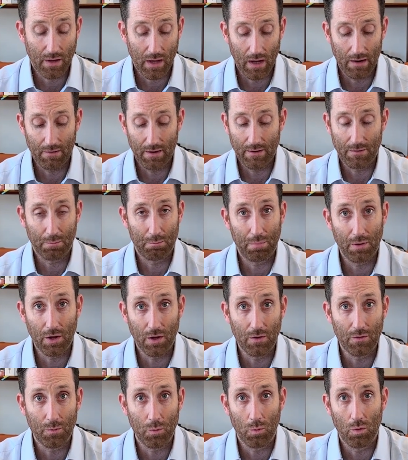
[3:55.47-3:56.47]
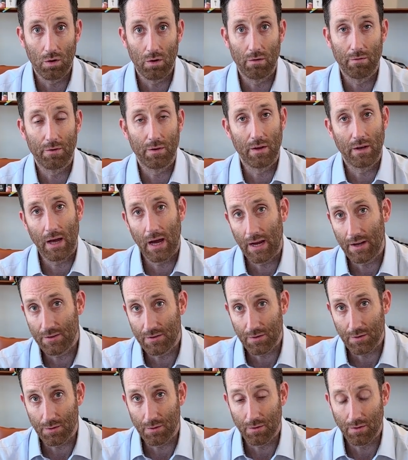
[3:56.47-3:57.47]
kind of as built, were for the
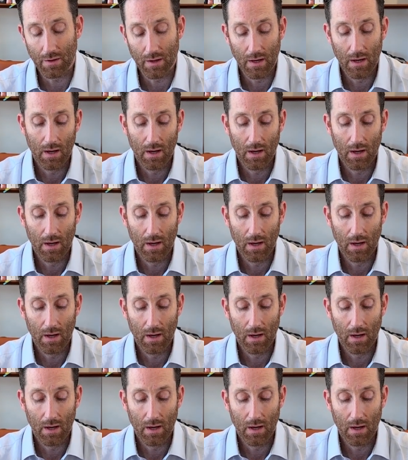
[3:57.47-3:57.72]
9-tooth.